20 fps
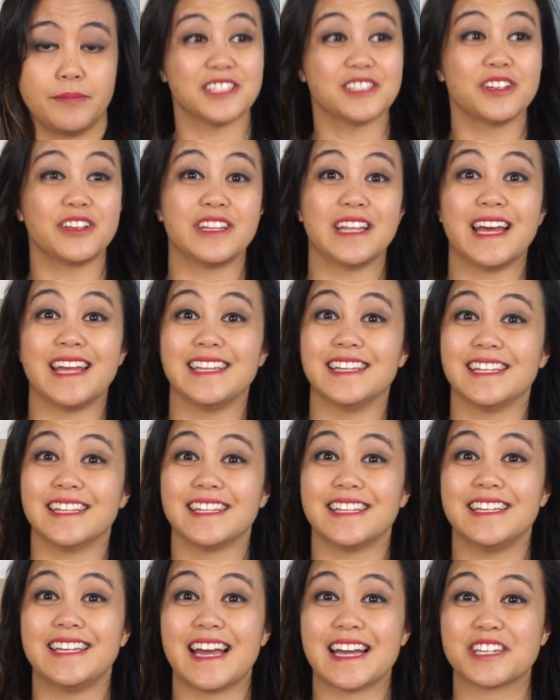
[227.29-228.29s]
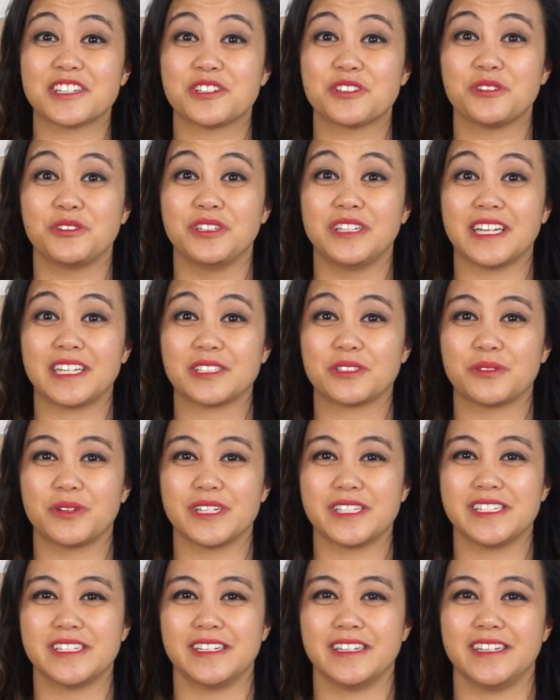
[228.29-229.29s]
So then the natural next
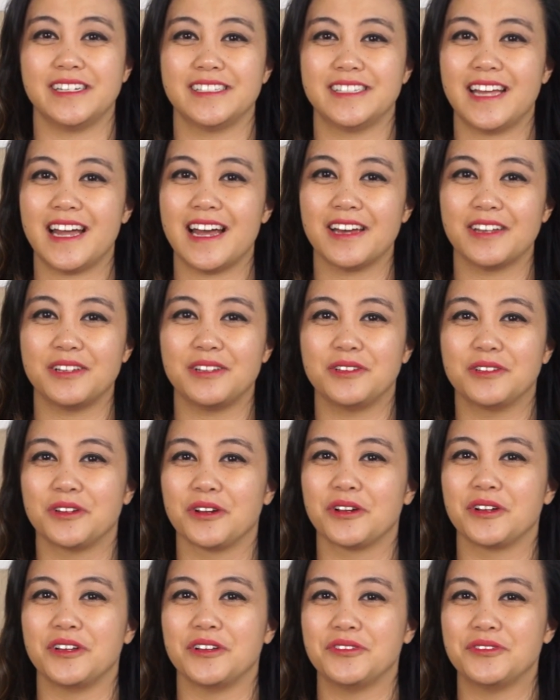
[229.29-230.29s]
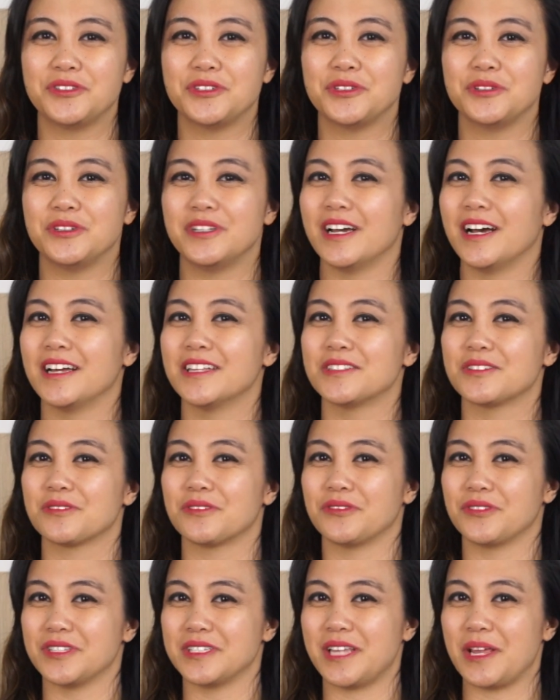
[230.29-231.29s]
question is, how do you know if two yarns are
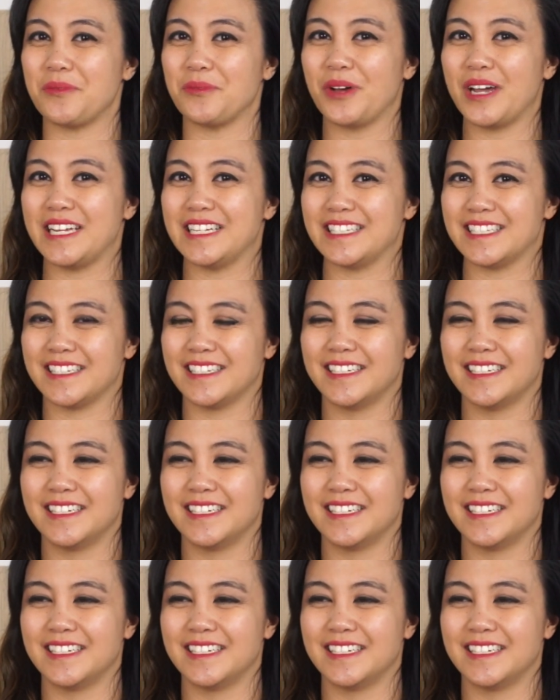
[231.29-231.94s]
of the same weight?